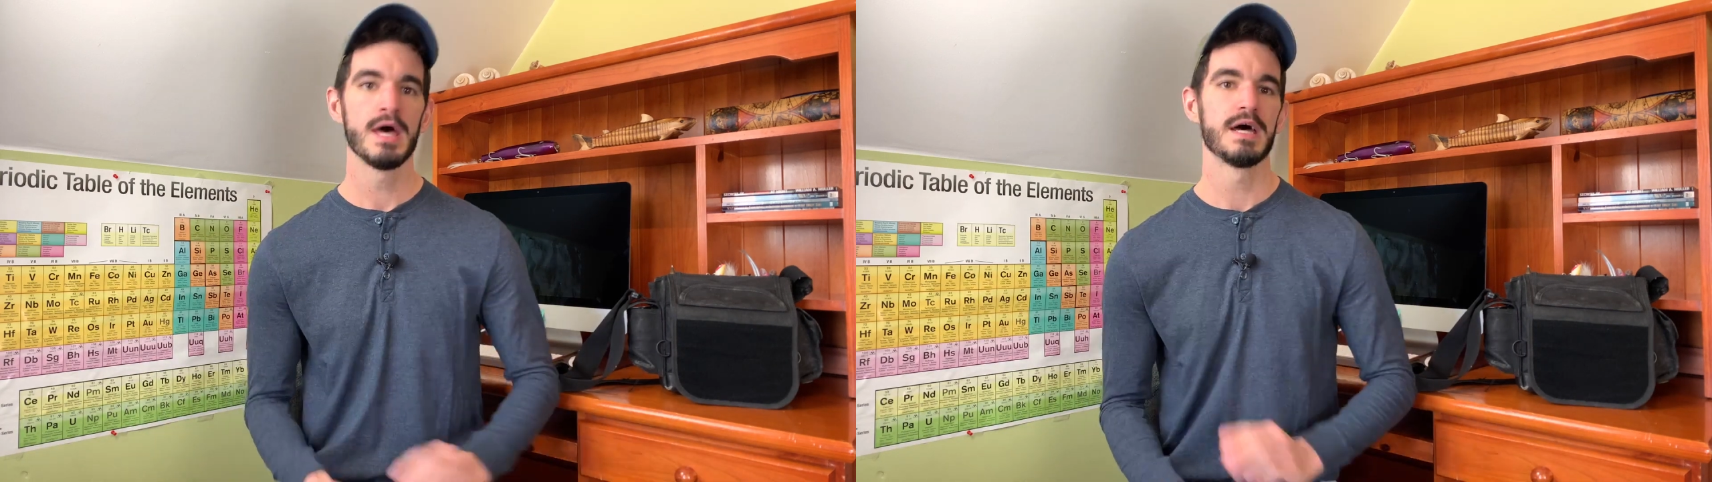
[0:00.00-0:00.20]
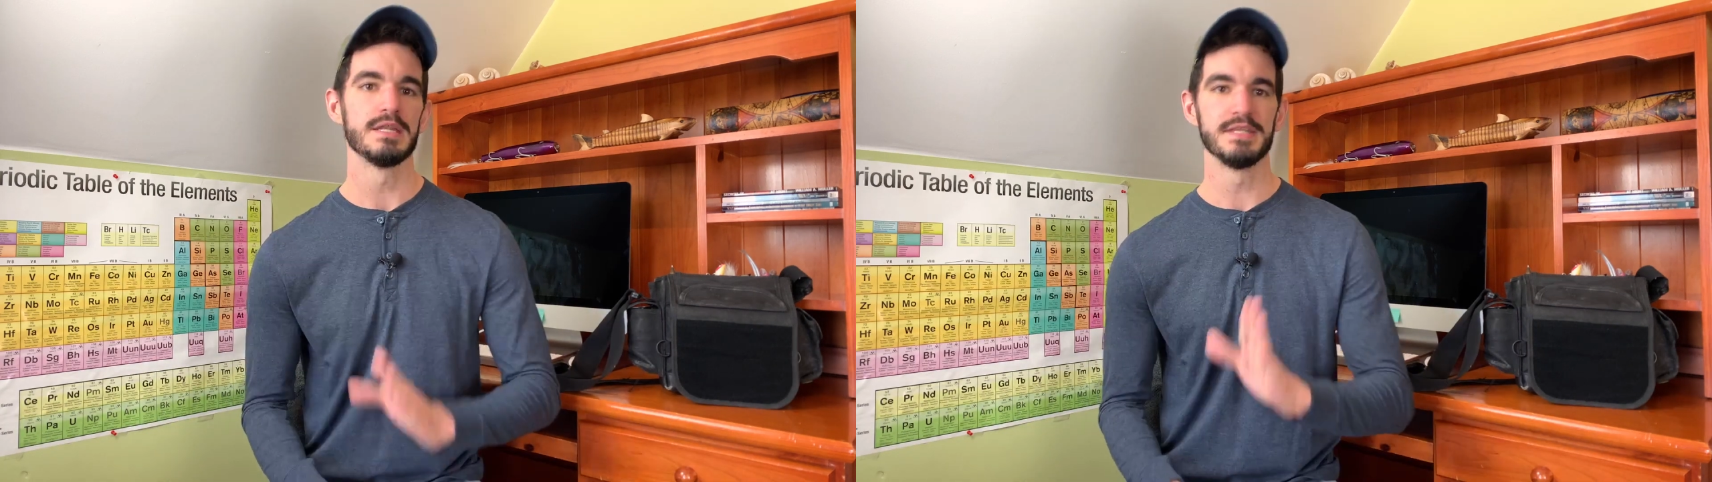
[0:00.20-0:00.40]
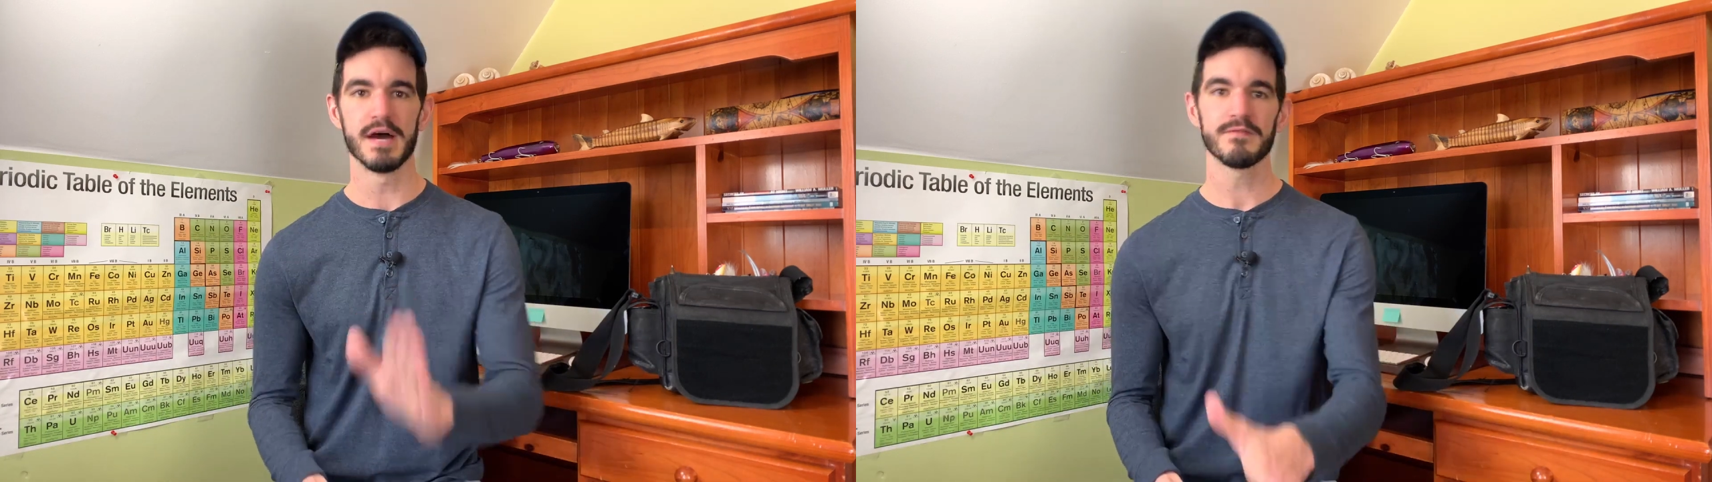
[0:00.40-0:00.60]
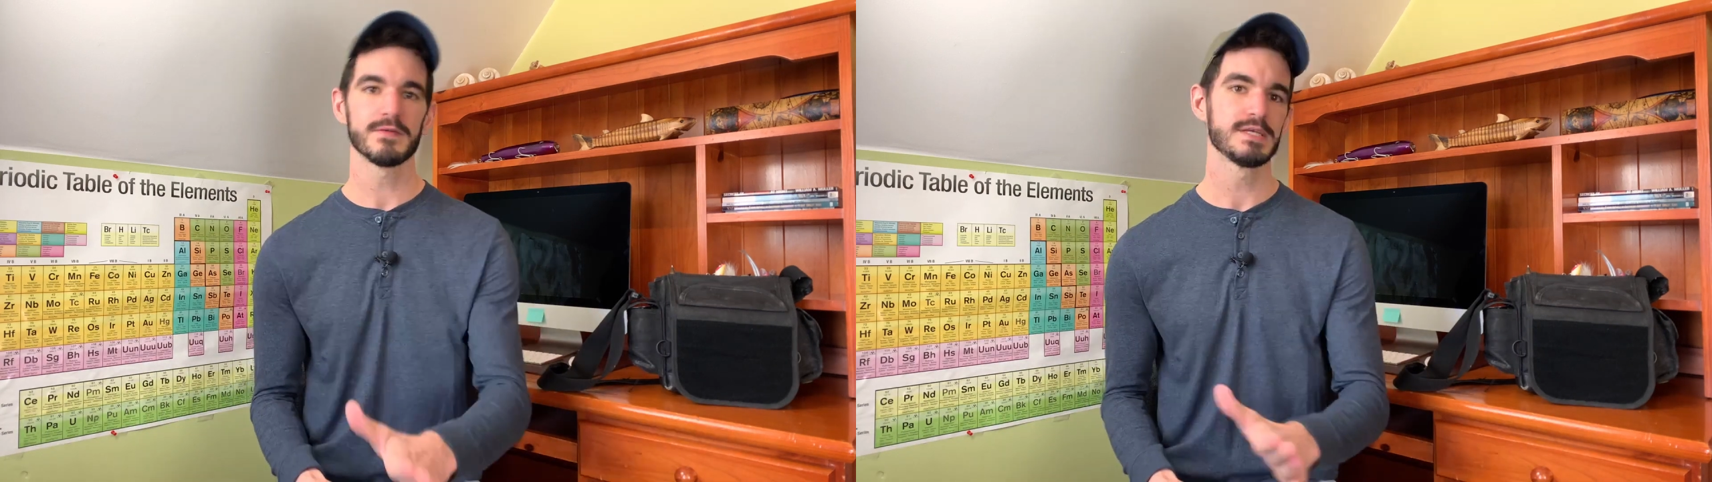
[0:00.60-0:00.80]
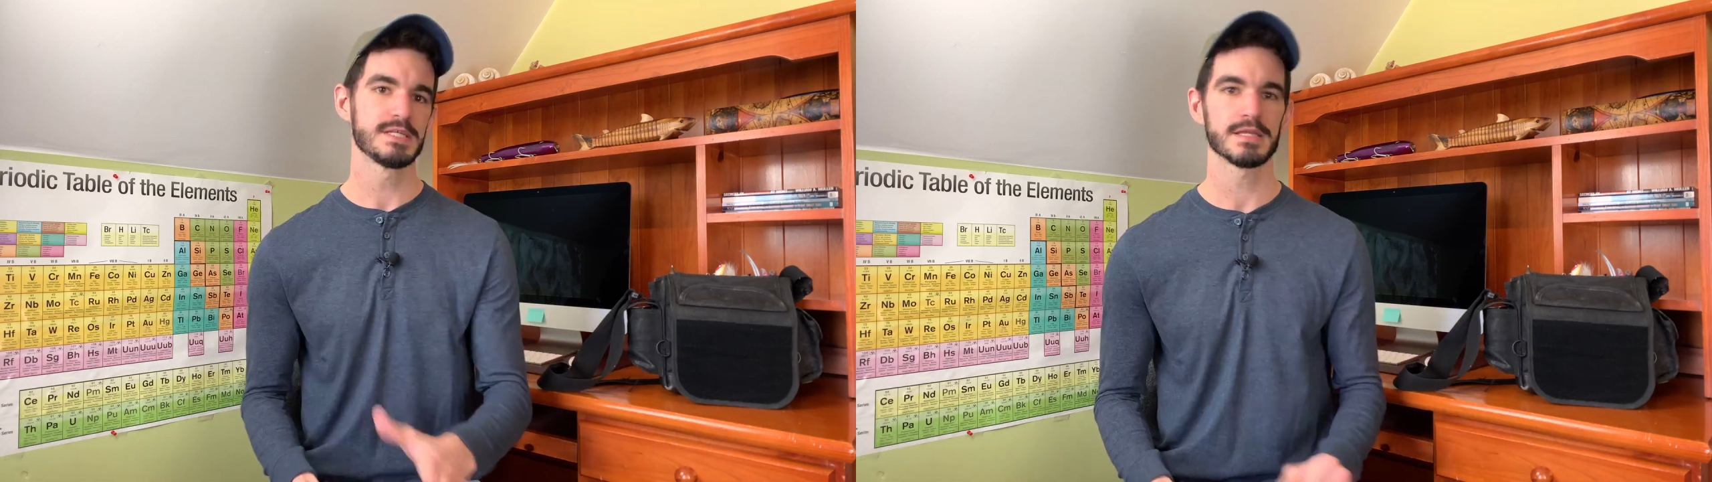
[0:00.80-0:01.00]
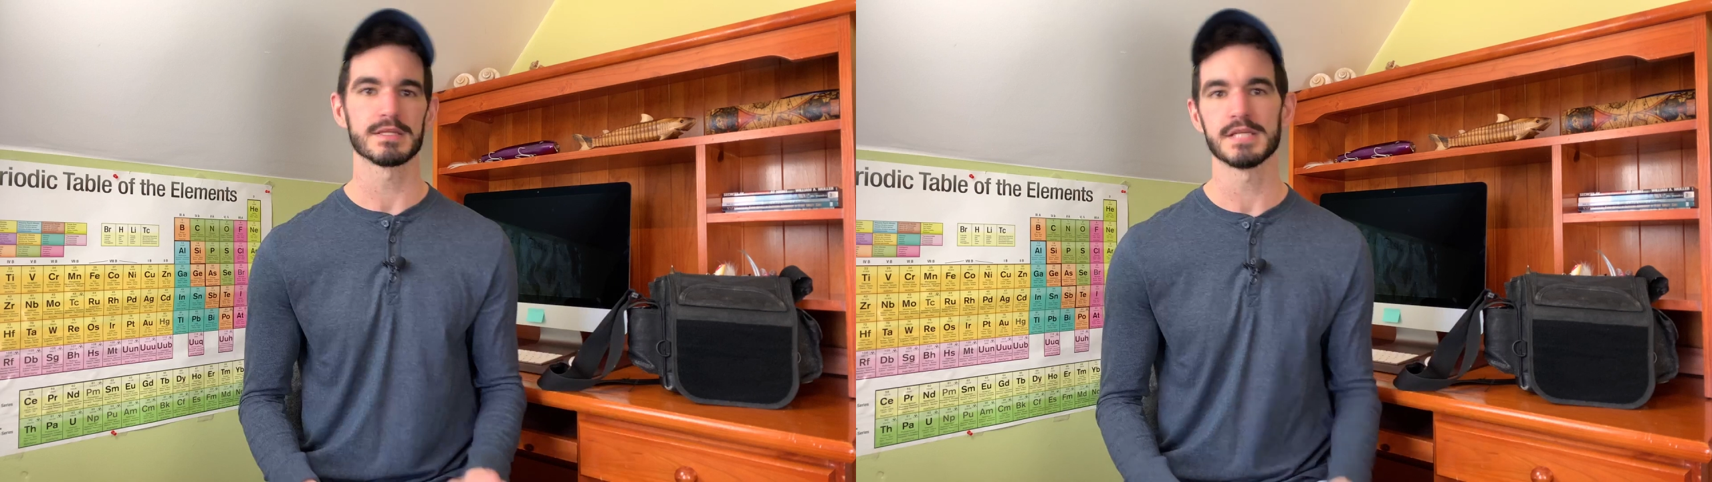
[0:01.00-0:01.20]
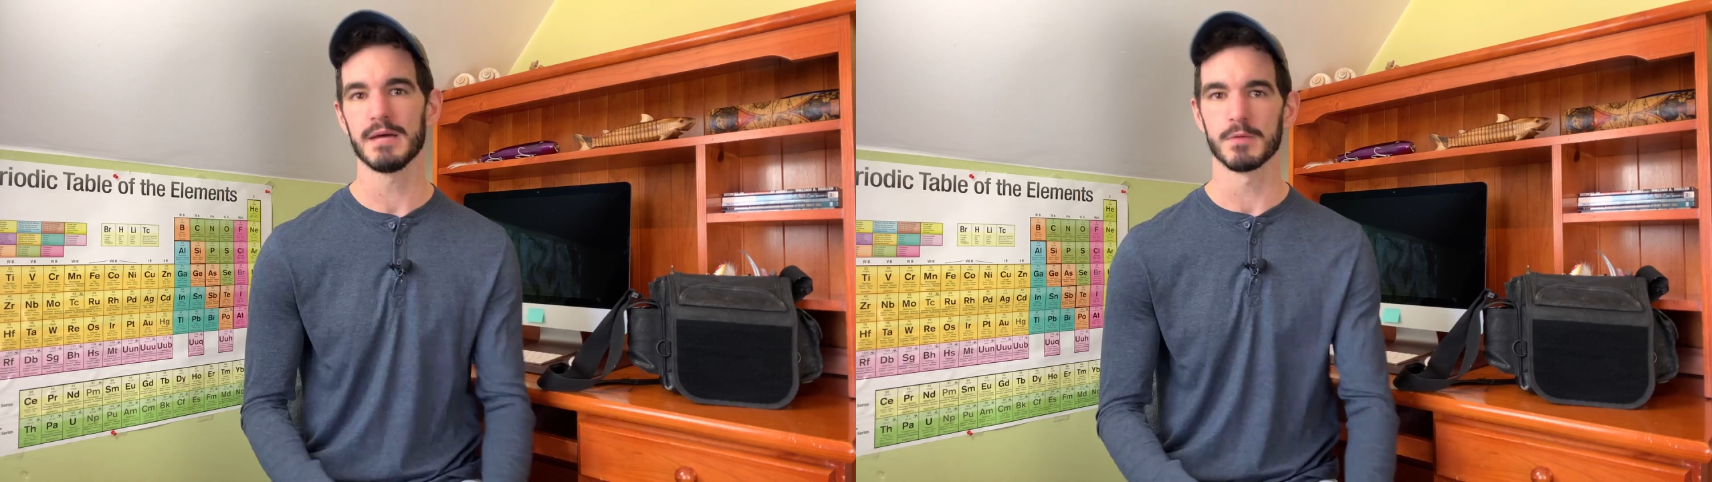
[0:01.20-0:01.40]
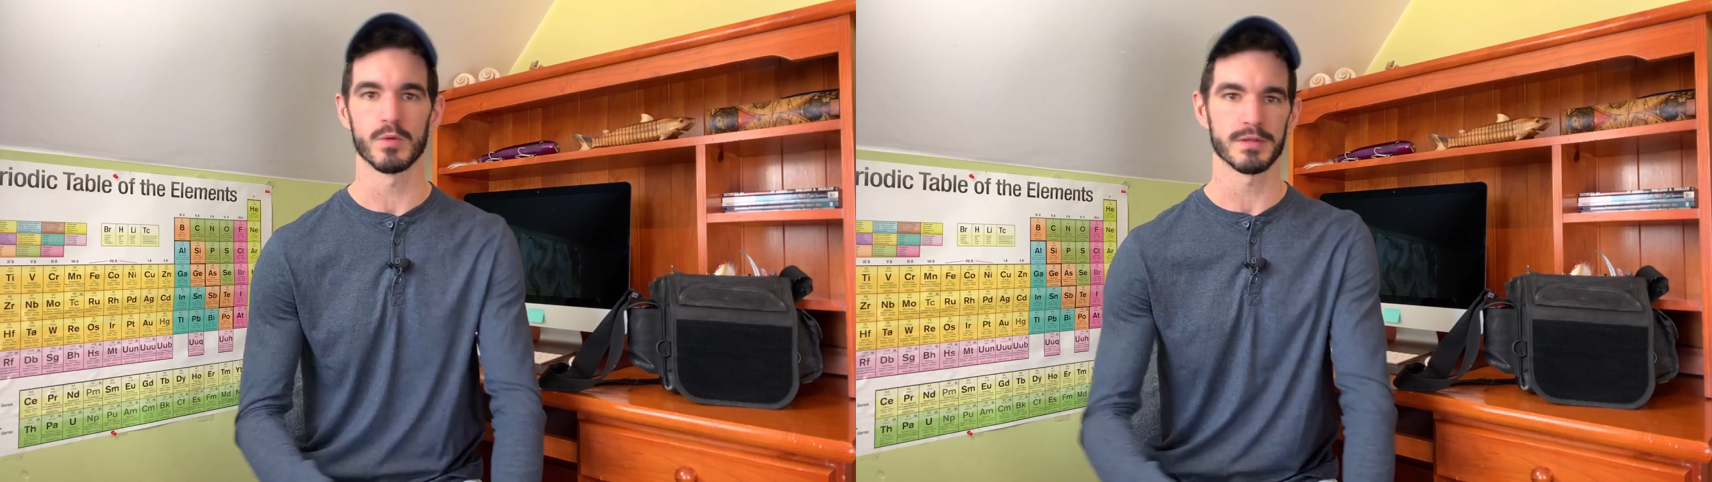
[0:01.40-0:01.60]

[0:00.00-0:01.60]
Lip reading: definitely take the time to work